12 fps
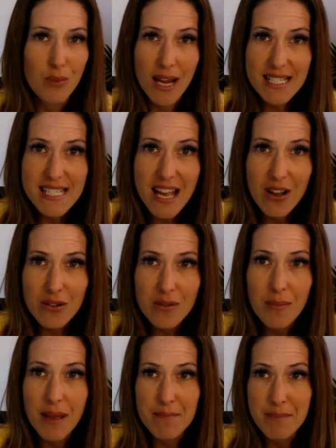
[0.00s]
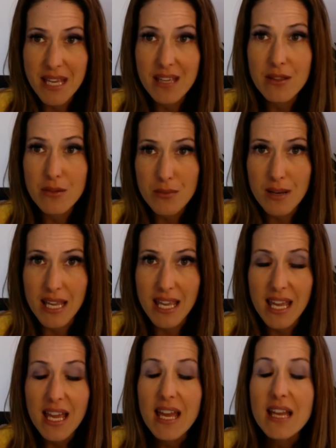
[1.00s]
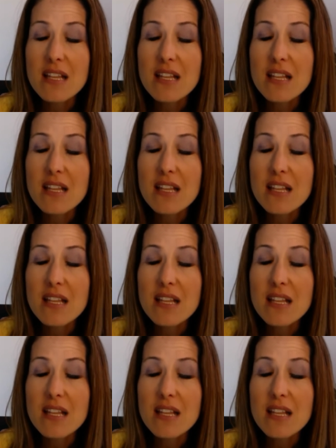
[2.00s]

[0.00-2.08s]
write down my big 3.